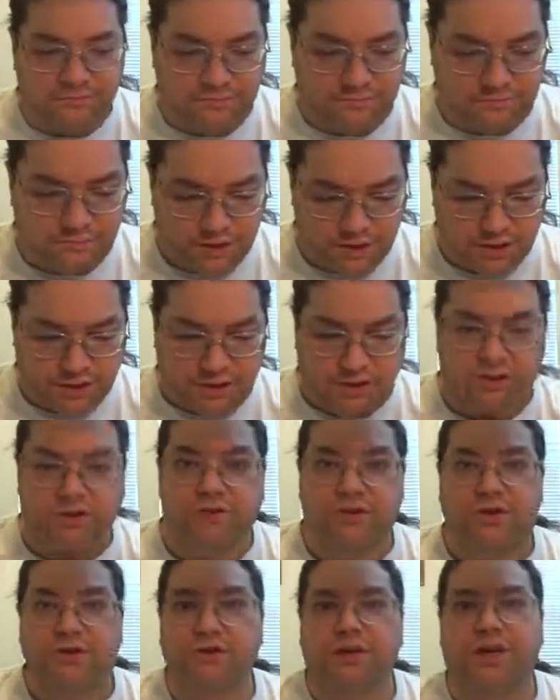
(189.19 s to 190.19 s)
is called
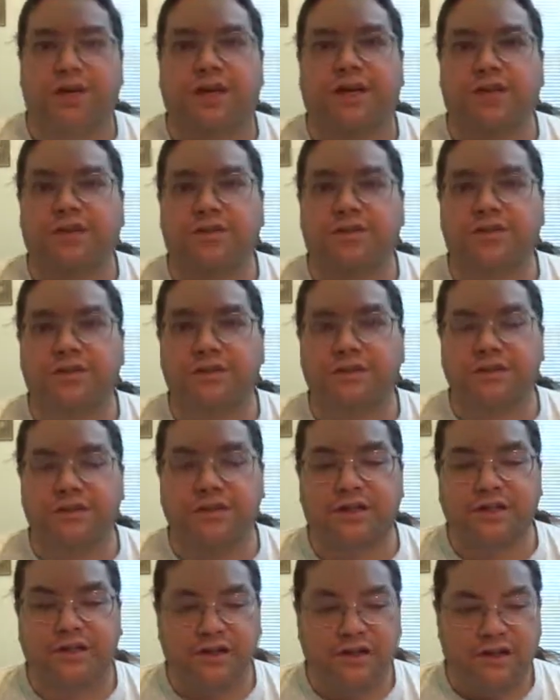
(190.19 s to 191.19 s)
Dronecast. They're
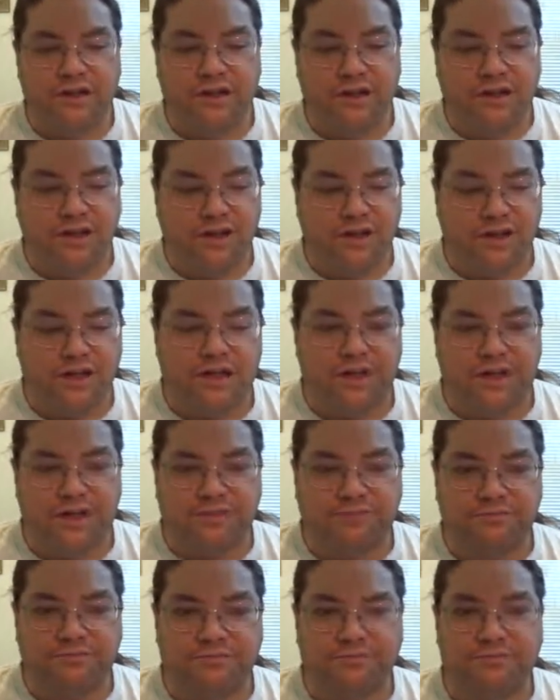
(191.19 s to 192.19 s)
using
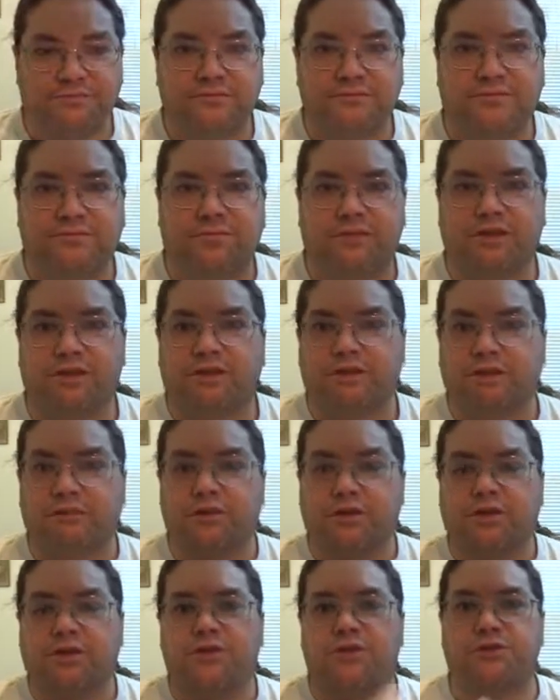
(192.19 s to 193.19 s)
uh, little
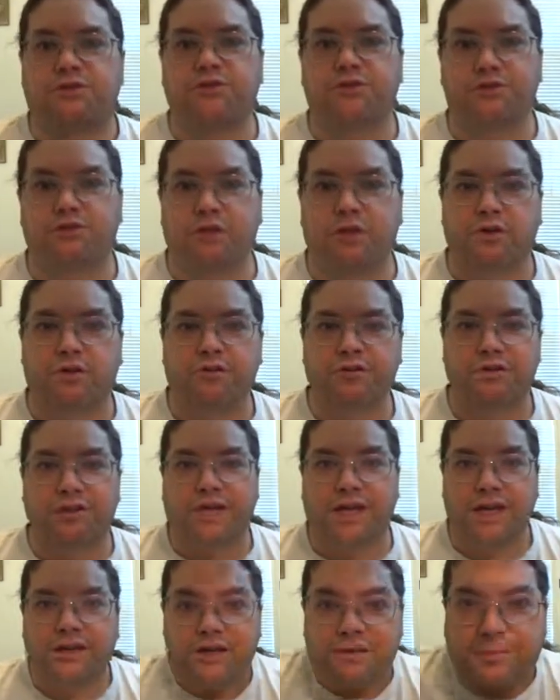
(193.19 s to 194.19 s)
remote control drones to
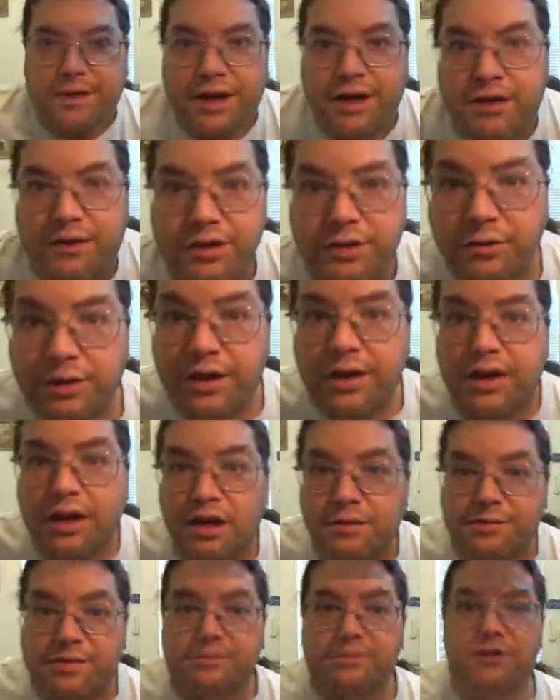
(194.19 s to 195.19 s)
carry banners and
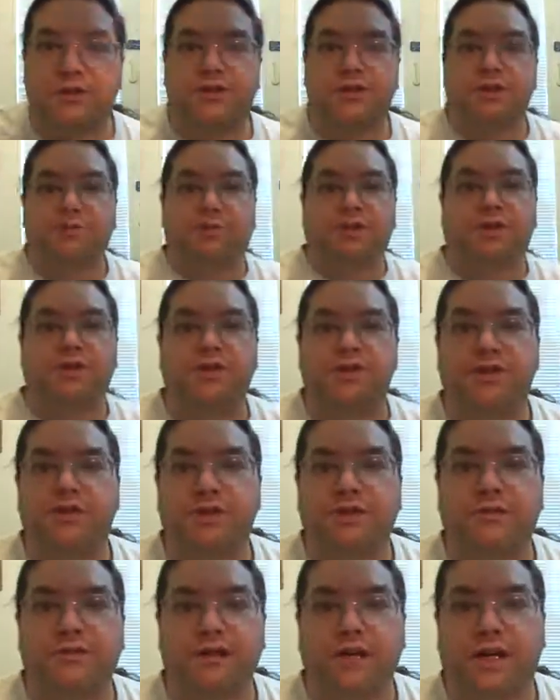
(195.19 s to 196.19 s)
whatnot. It'd be a much cheaper
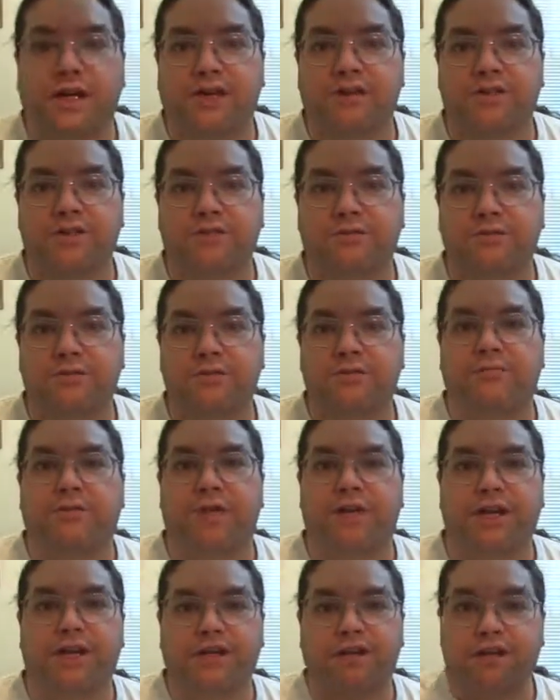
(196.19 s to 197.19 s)
alternative than hire someone with a
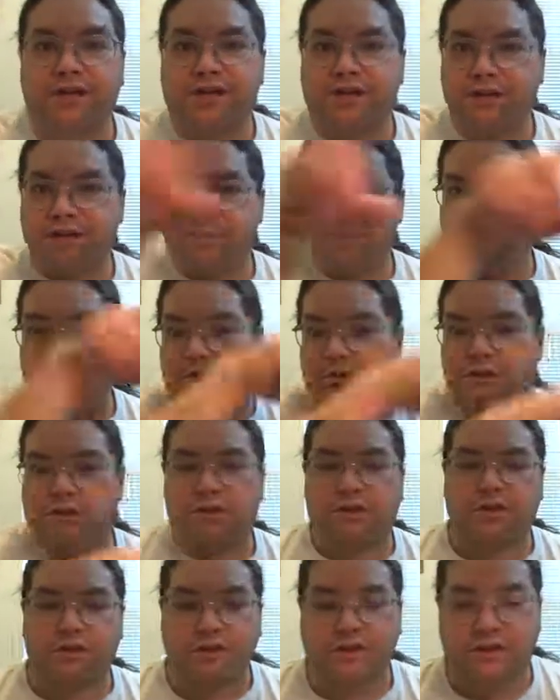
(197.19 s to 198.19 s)
plane to carry a banner
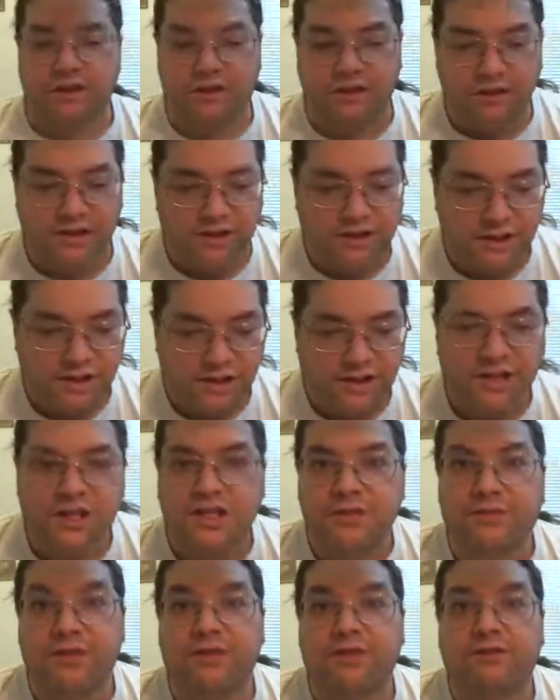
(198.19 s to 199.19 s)
across the sky,
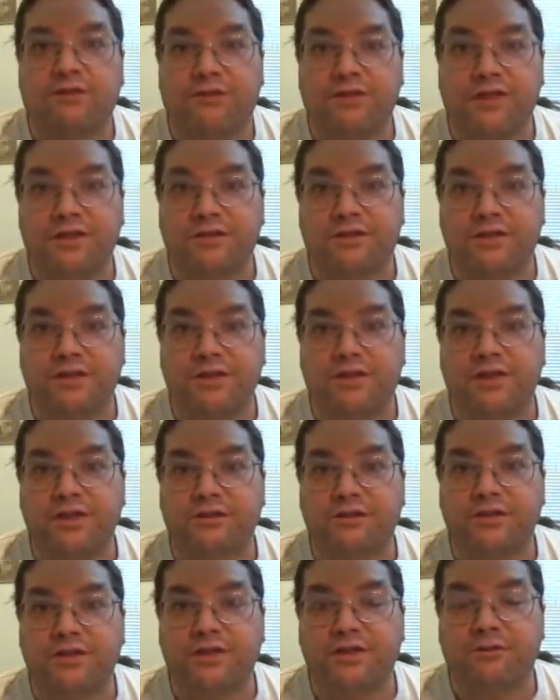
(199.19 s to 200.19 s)
especially for you
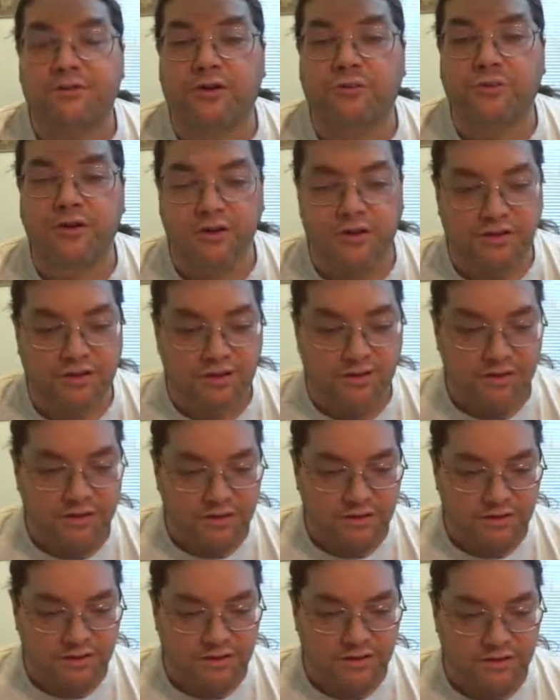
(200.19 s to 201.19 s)
startups and small
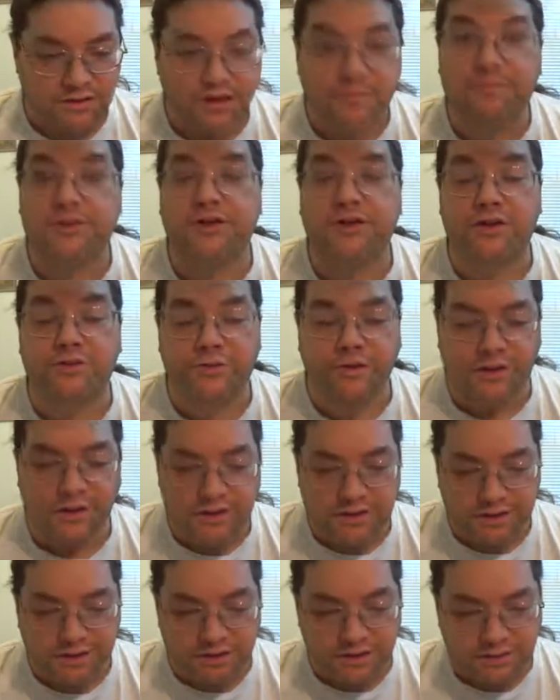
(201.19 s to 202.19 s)
businesses. Gotta pinch your
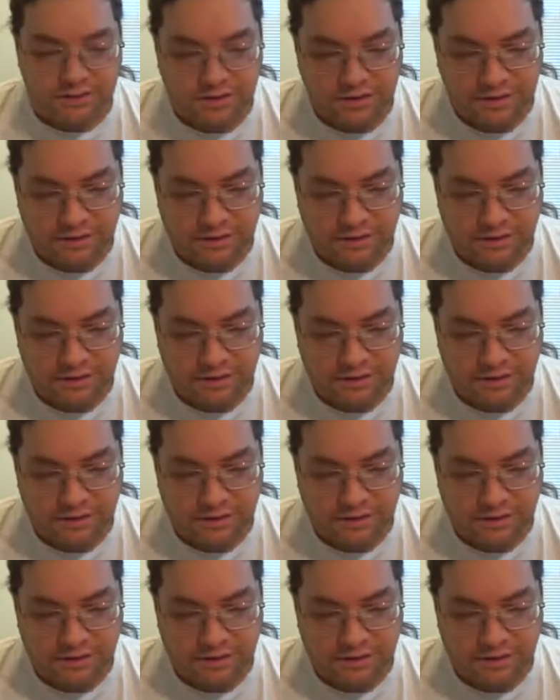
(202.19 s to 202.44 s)
pennies, you